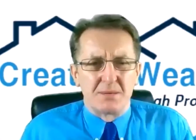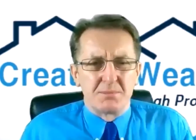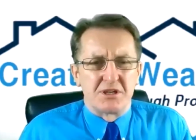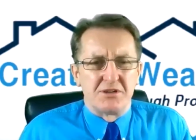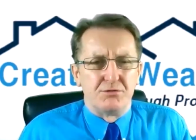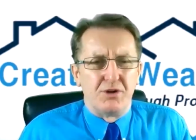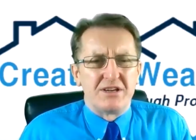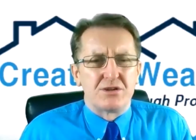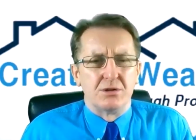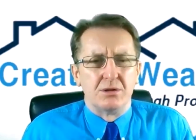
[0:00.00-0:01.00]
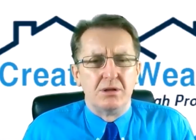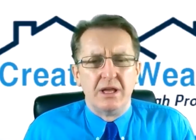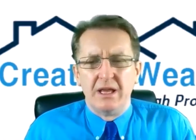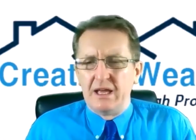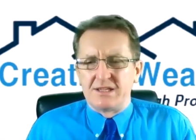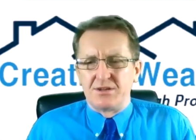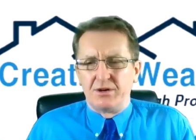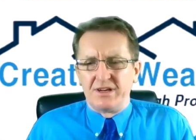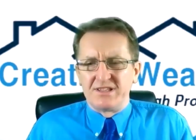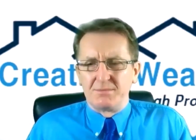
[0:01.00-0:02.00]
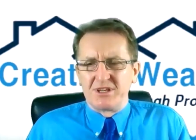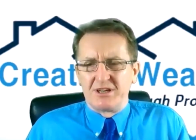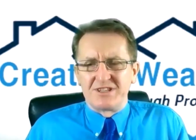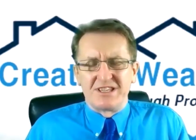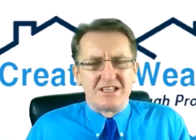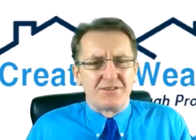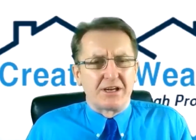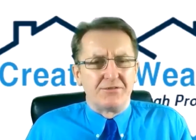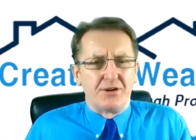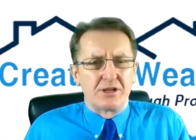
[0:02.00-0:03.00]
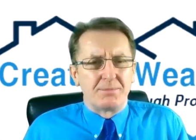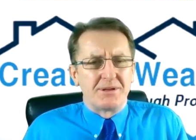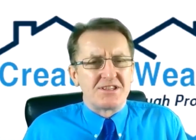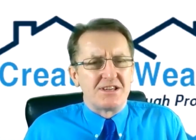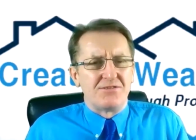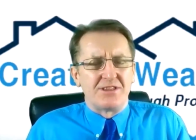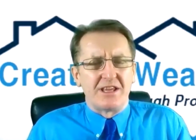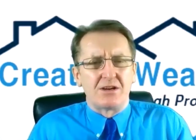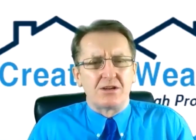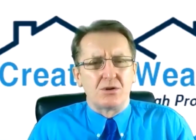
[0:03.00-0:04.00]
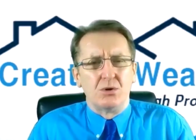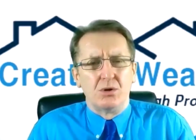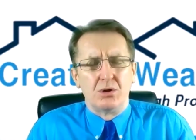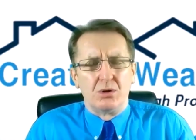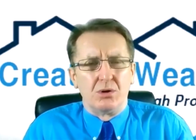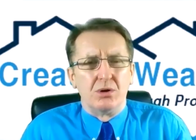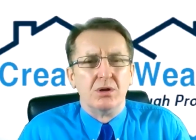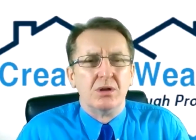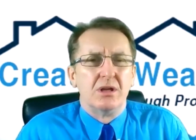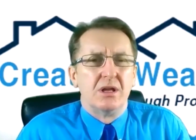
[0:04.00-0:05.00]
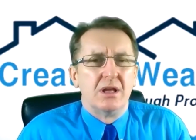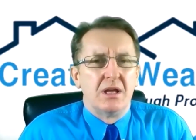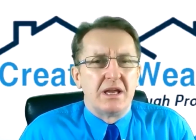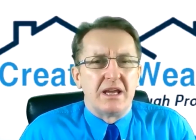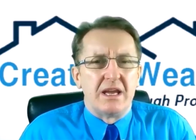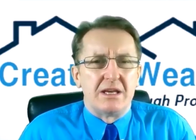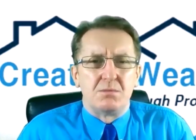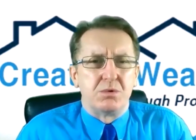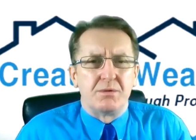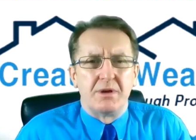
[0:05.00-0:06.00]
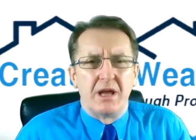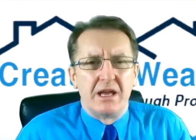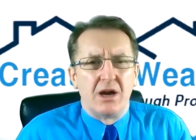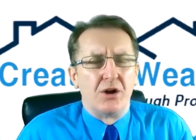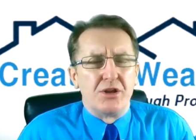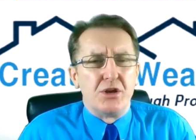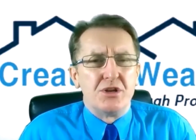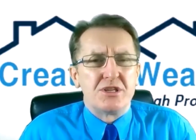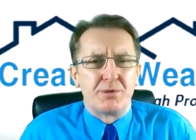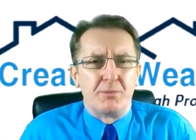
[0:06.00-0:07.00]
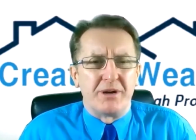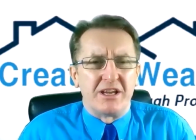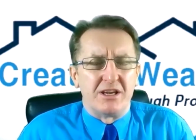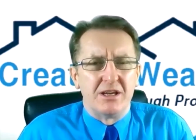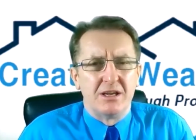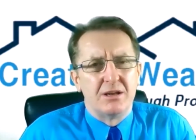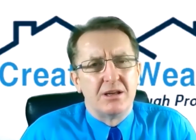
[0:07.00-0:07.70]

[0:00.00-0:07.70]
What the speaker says: some sort of rental, some sort of certificate of occupancy for that at all, or it would on a used property?